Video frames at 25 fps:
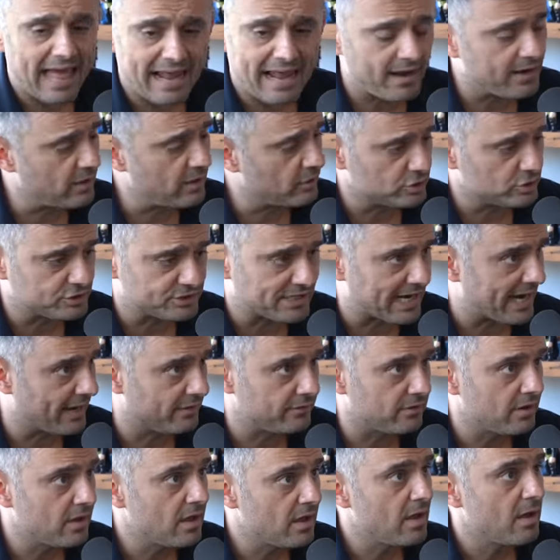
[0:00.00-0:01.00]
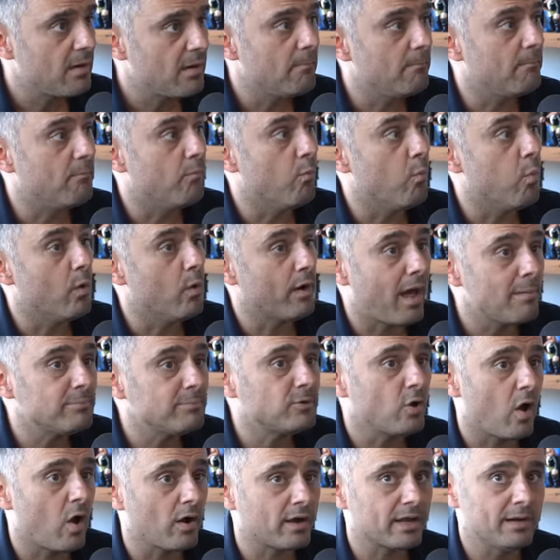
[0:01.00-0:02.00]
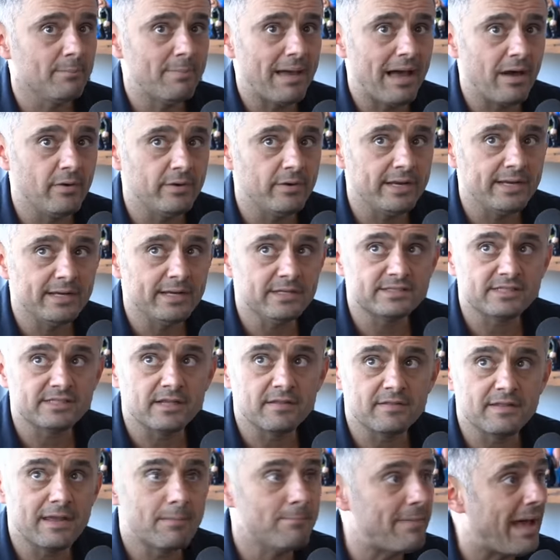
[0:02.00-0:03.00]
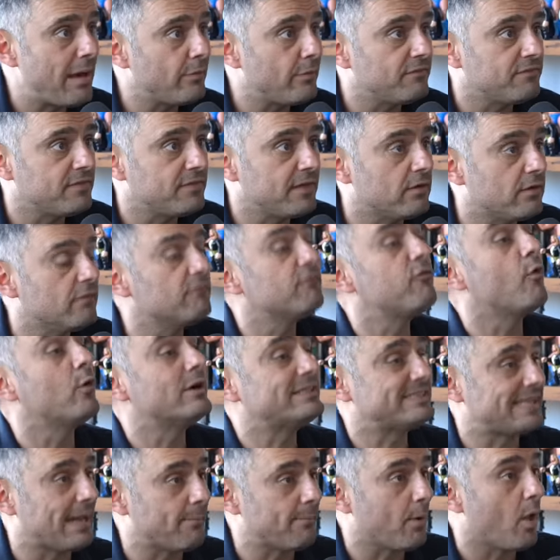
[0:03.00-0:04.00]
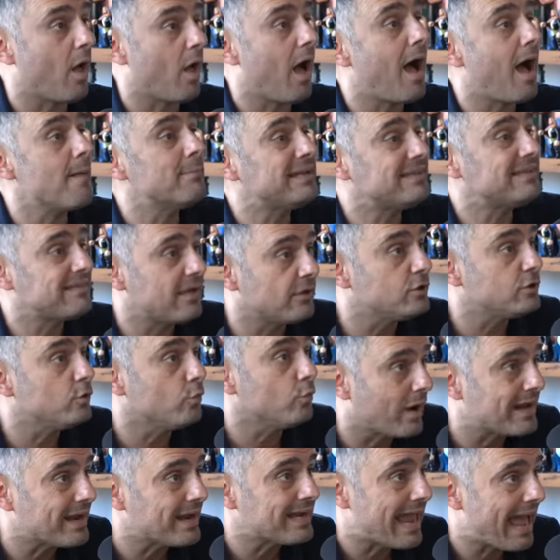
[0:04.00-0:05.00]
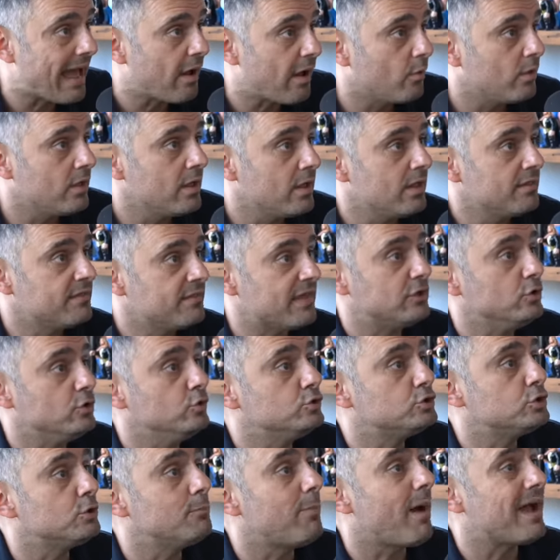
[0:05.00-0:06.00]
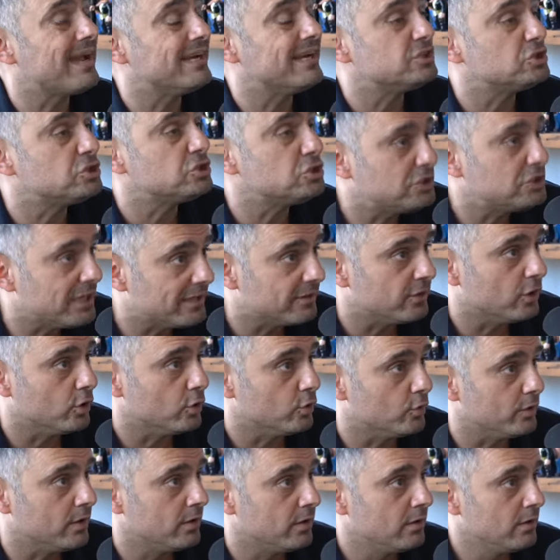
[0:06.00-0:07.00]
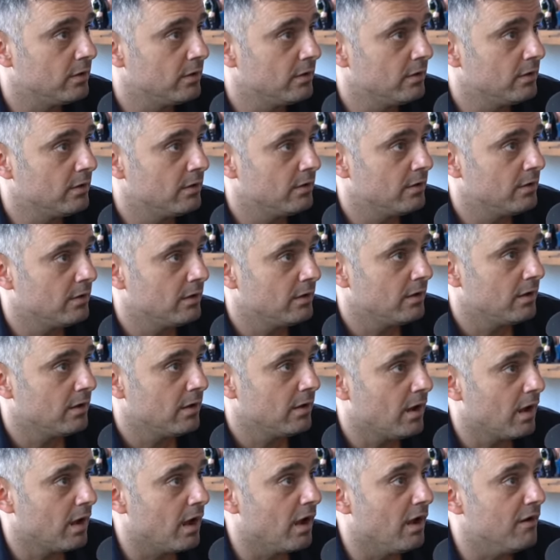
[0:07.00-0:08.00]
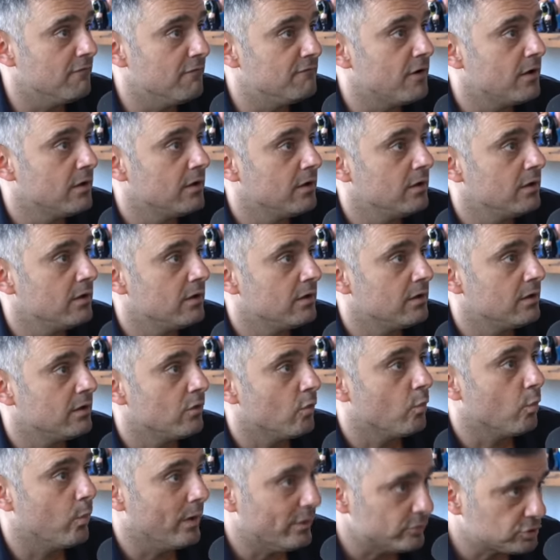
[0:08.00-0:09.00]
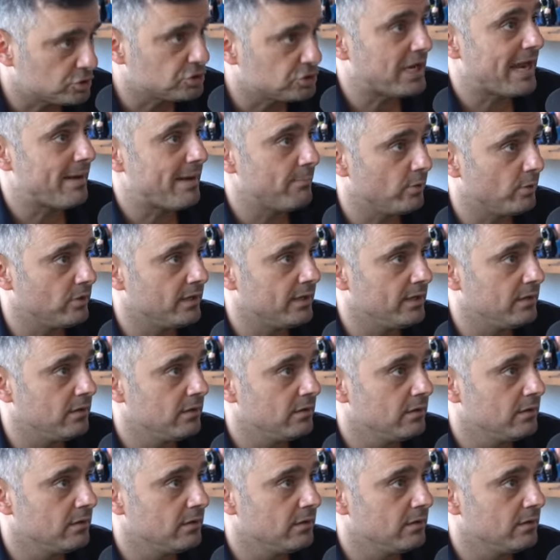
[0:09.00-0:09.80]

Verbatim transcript: I understand. What I'm talking about is the amount of, th- for example, I'm gonna tell you right now that you should buy a shitload of Wilt Chamberlain,